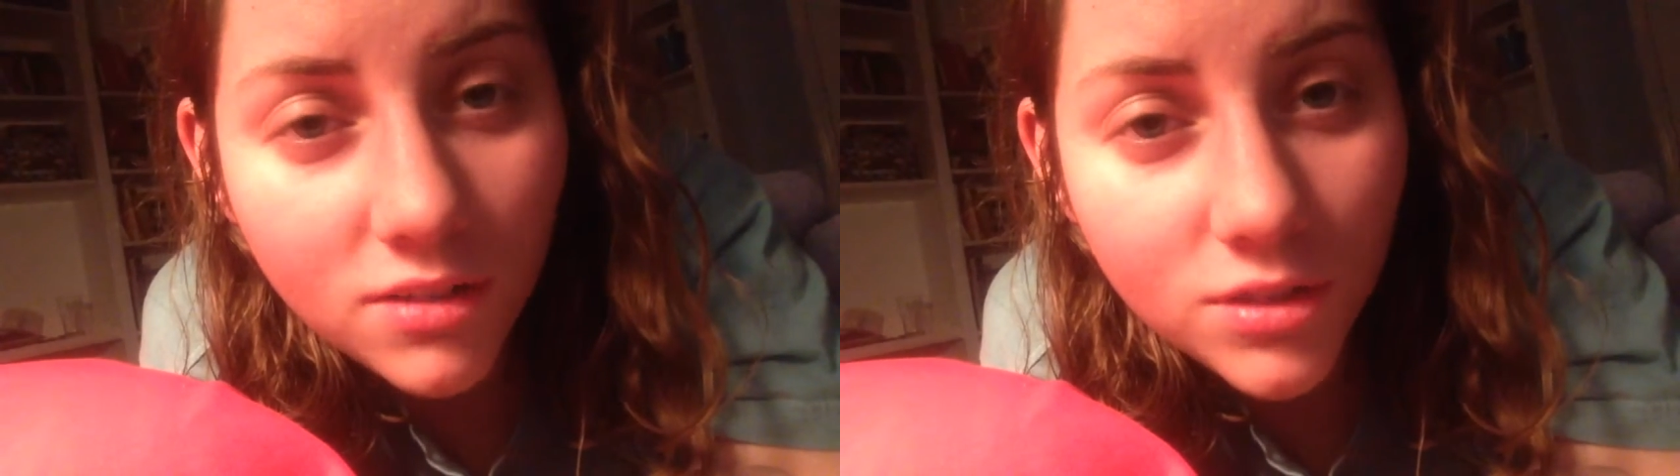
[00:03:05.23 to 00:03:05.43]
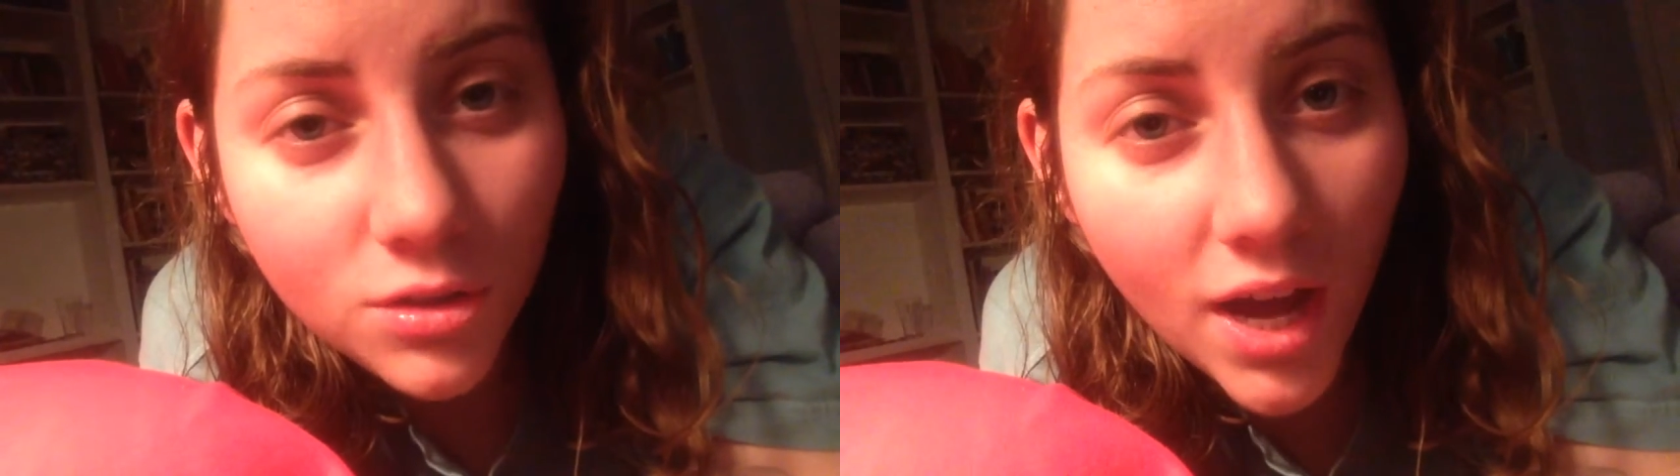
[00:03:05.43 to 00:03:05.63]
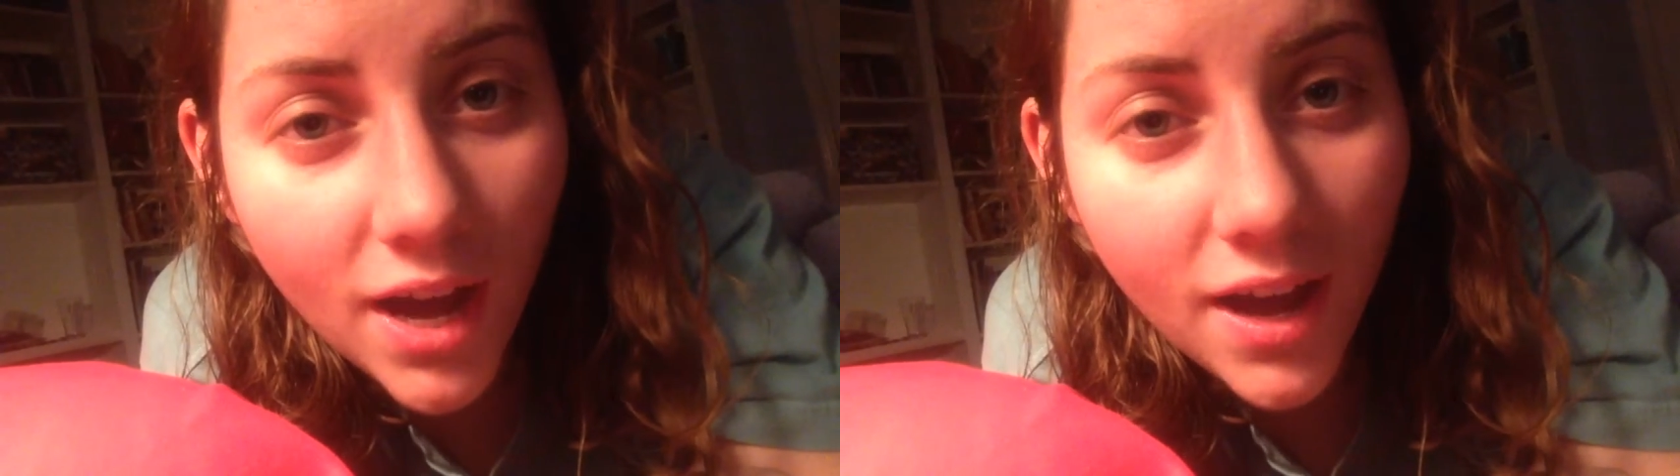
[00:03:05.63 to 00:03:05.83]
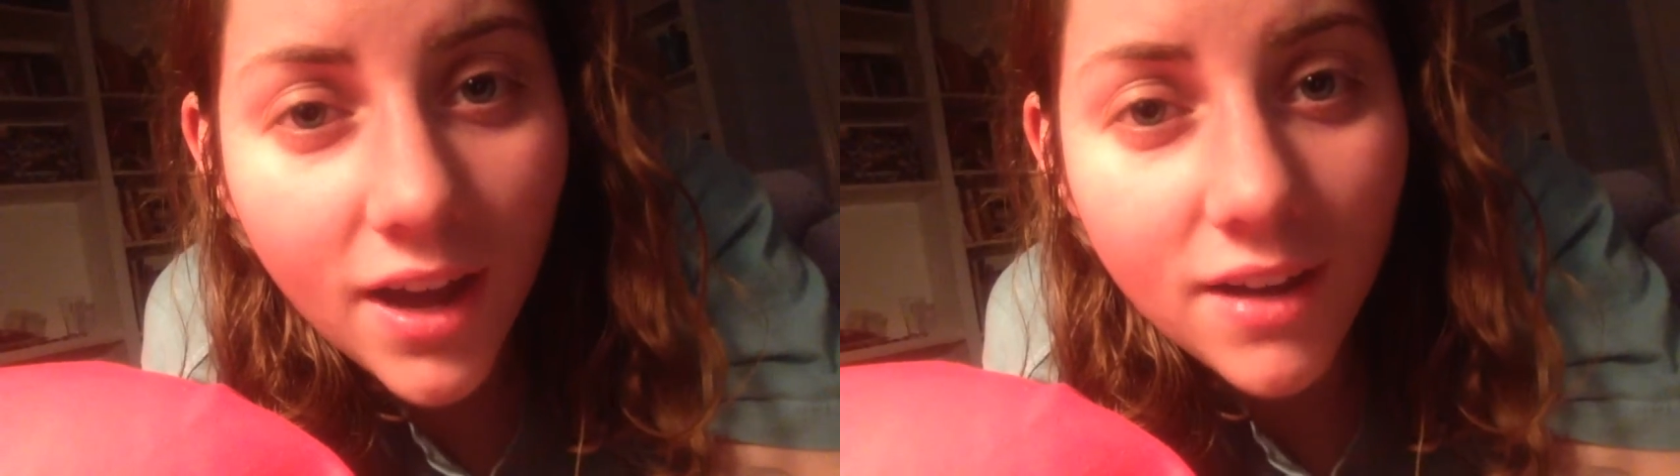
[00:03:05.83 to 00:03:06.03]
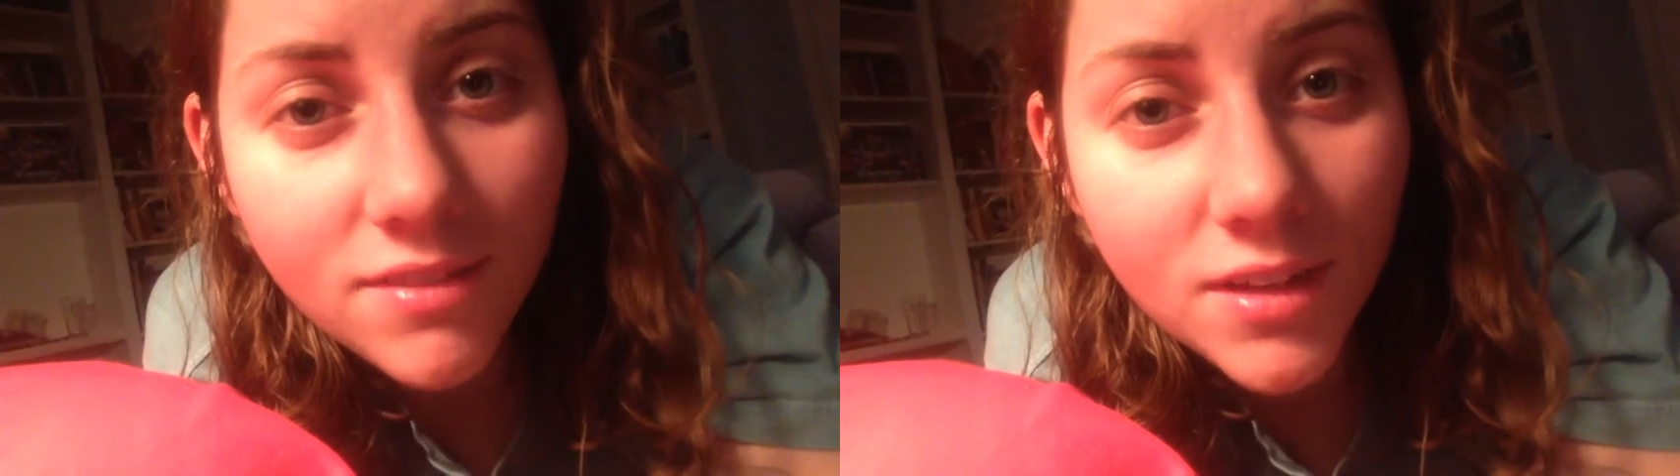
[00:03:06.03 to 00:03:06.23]
of you
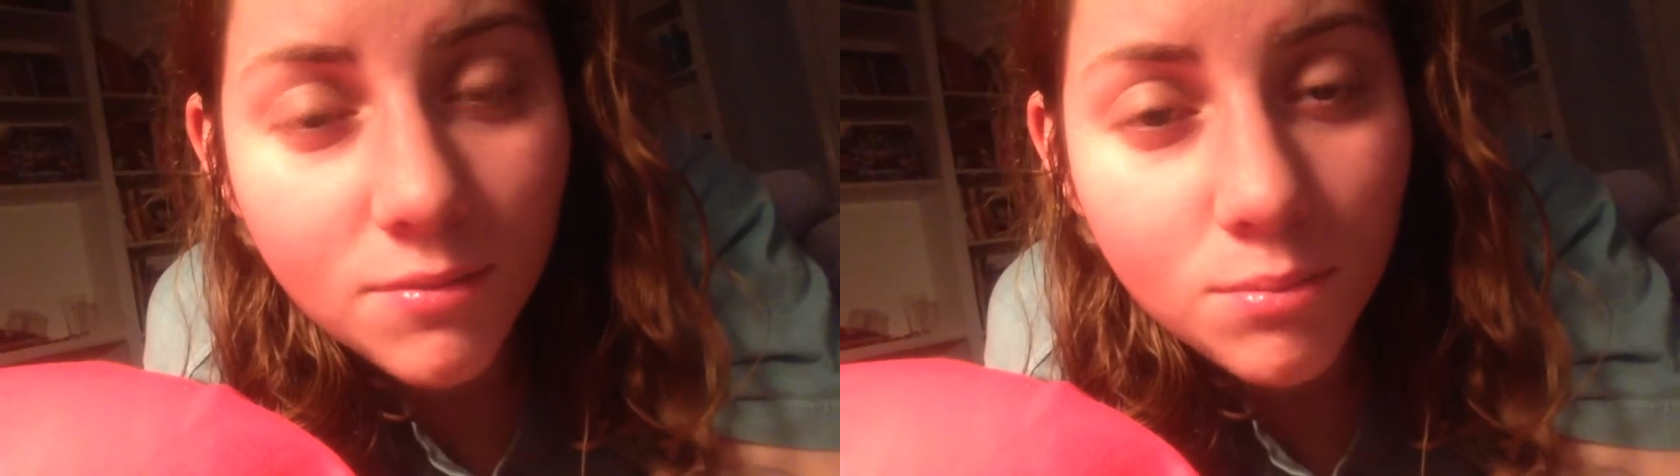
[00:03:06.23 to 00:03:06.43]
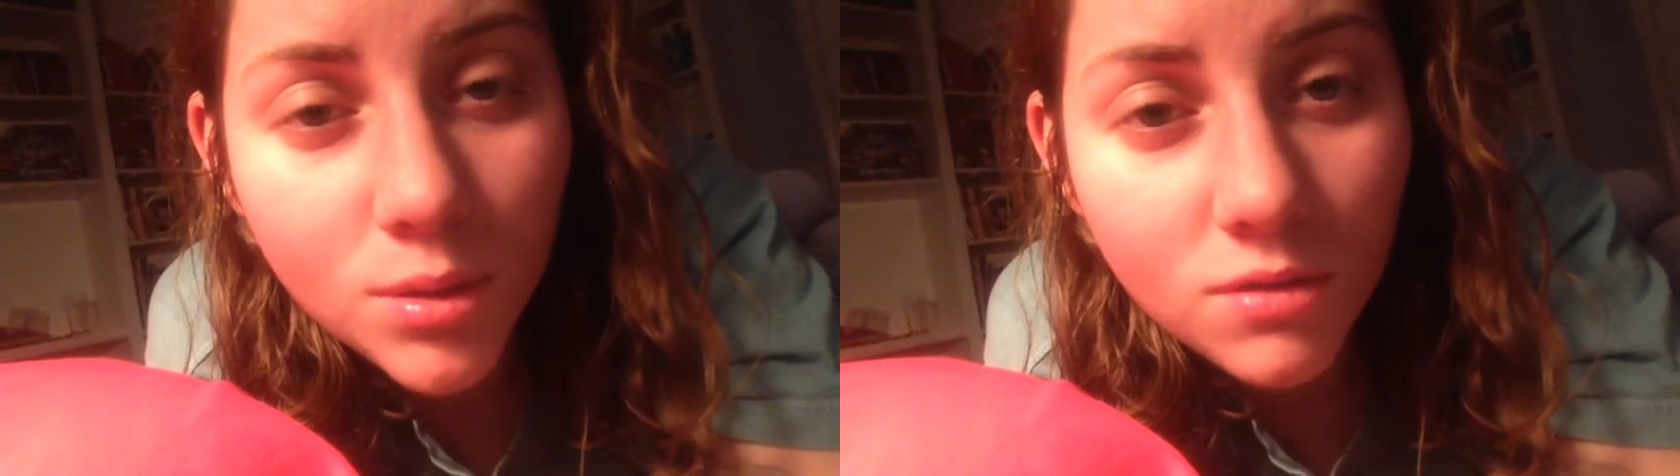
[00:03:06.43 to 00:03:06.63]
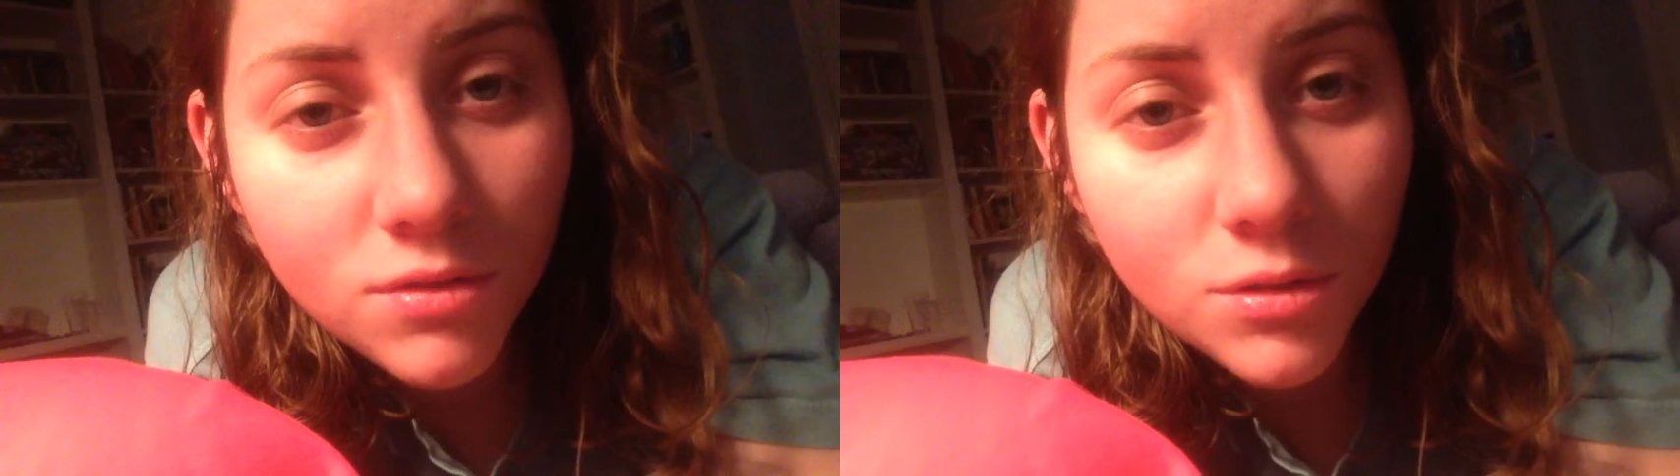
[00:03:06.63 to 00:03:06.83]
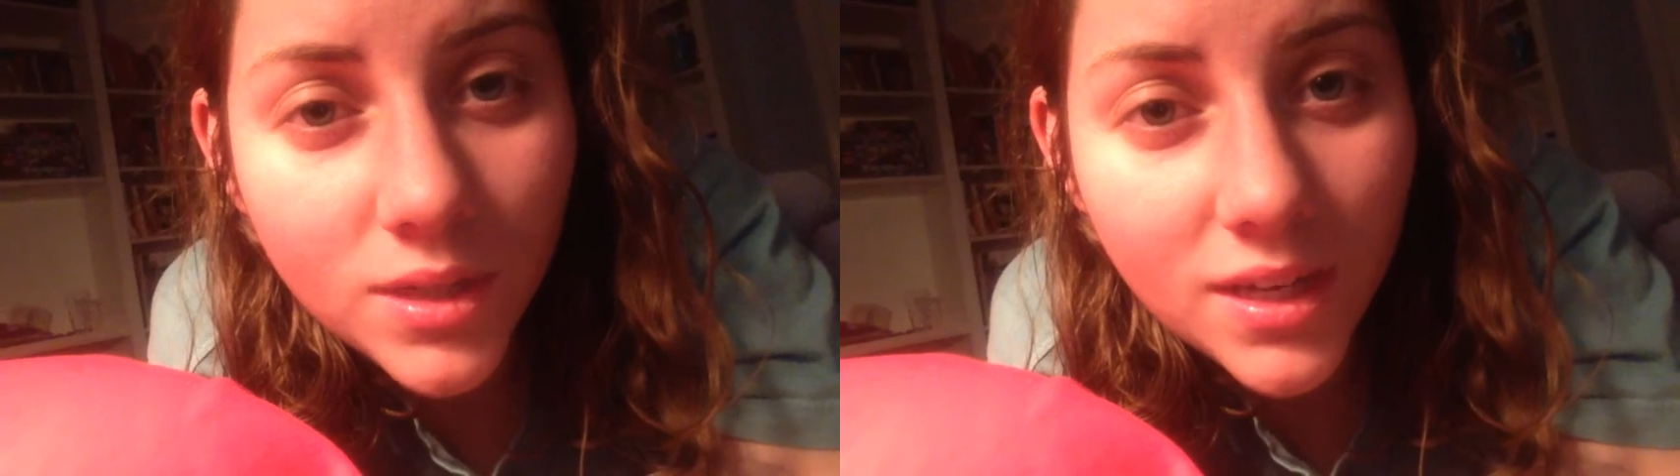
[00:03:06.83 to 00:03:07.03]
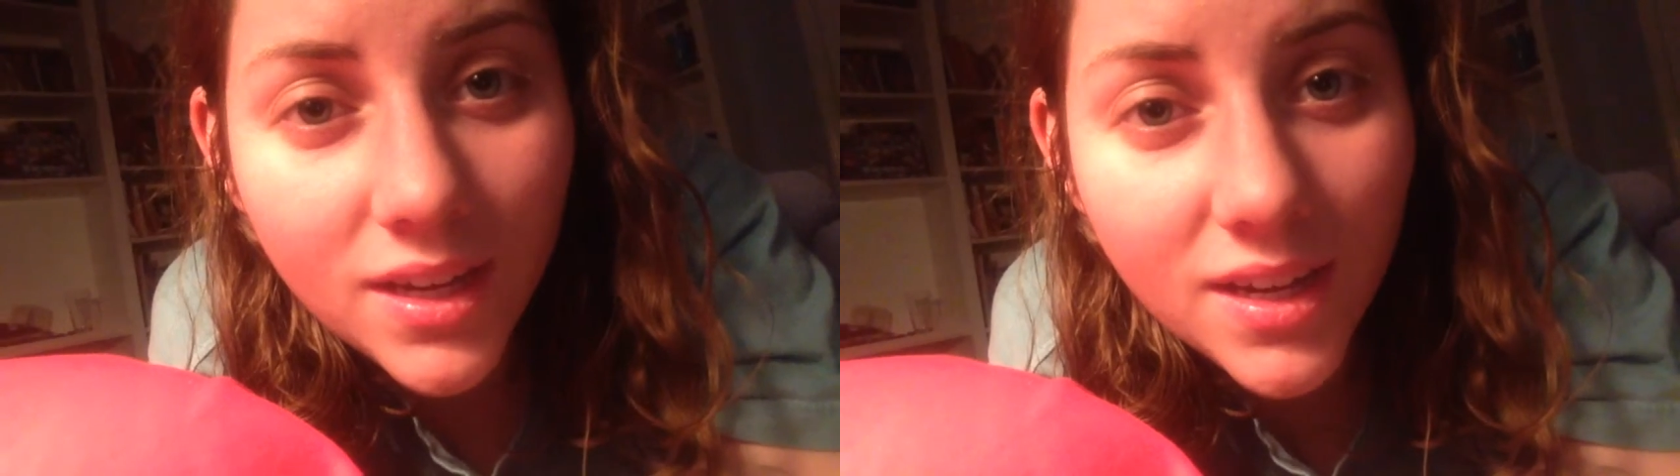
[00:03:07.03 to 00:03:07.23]
have a beautiful week,